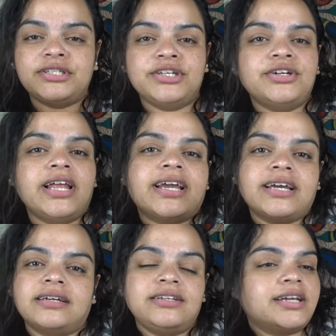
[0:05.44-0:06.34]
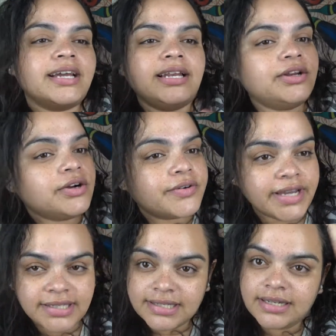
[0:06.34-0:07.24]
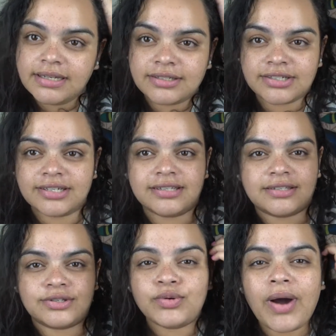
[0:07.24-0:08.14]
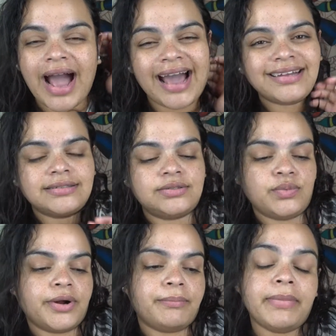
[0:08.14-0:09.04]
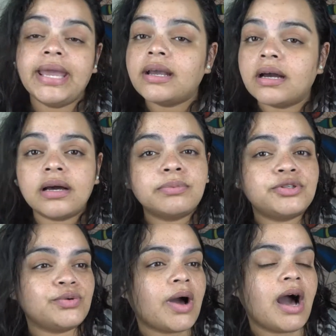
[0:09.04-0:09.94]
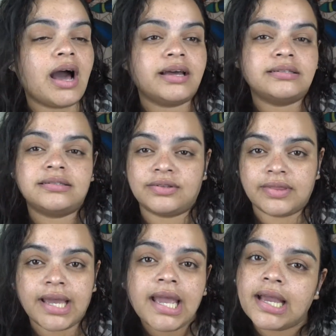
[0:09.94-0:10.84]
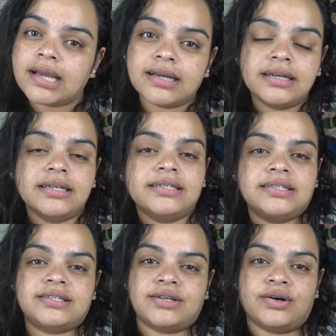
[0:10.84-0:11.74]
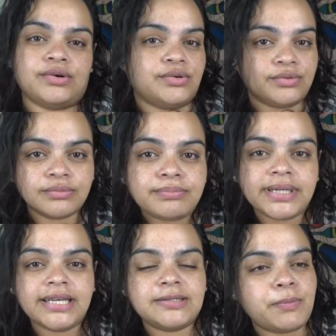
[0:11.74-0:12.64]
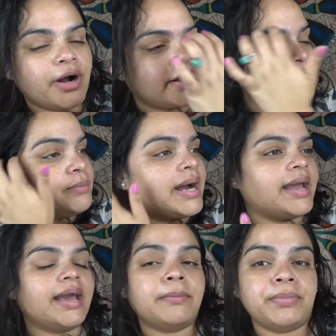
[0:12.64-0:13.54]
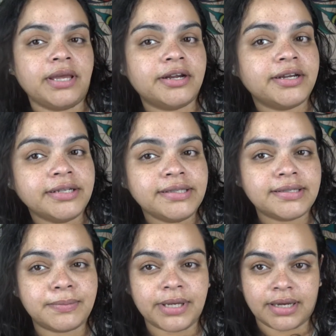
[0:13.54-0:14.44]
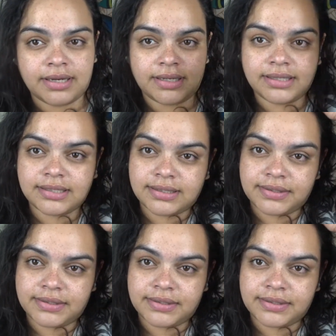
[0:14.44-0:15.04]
to you like looking a little crazy. It's just too hot to wear makeup, too hot to think, so please pardon my appearance because